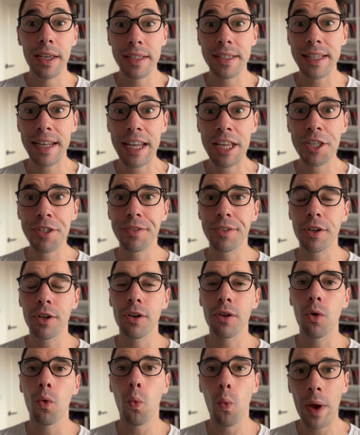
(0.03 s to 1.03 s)
today's
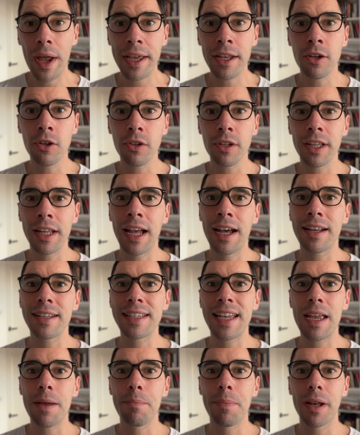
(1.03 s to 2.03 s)
video, we're going to look at how to
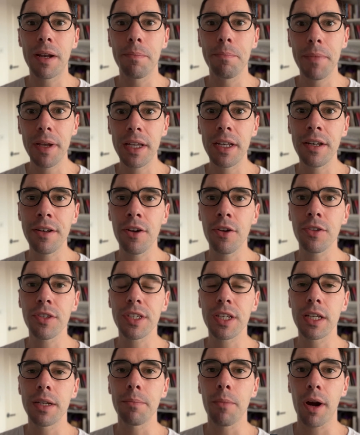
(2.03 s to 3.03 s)
take better meeting notes
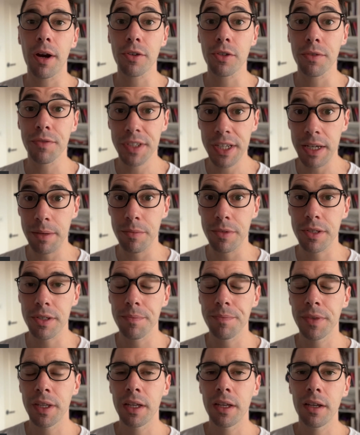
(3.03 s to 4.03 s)
in Microsoft Teams.
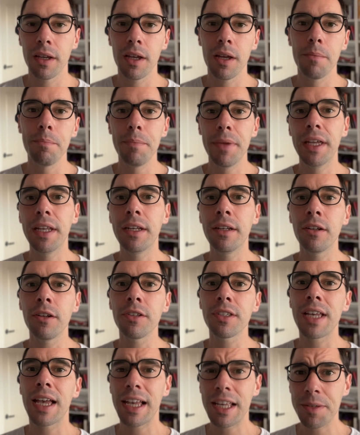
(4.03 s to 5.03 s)
Meeting
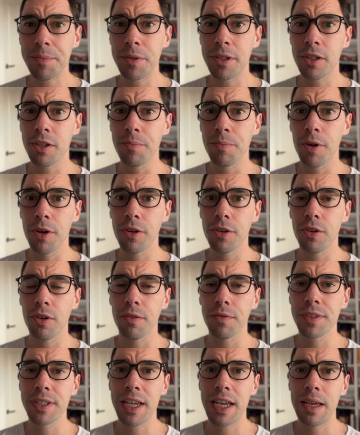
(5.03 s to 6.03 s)
notes has been a component
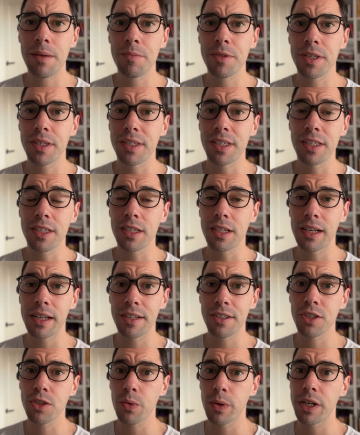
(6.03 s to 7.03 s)
of Teams since at
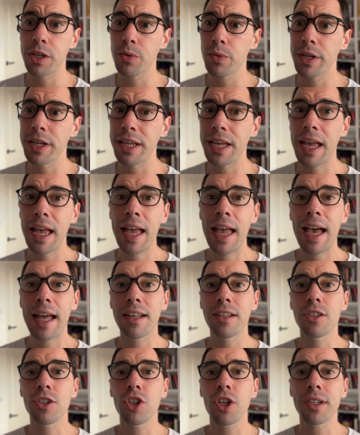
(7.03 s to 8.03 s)
least 2020, and
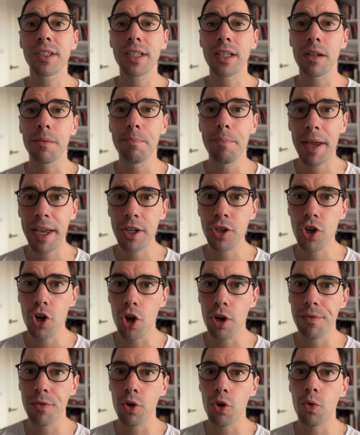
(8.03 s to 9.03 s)
it's just had a major
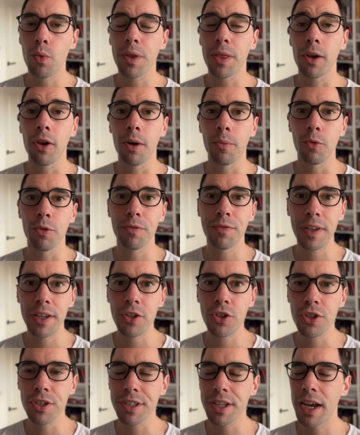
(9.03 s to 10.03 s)
overhaul with a lot more
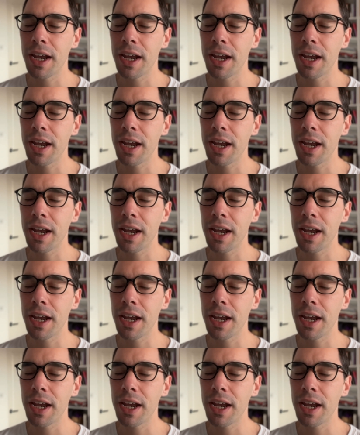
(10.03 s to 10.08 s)
features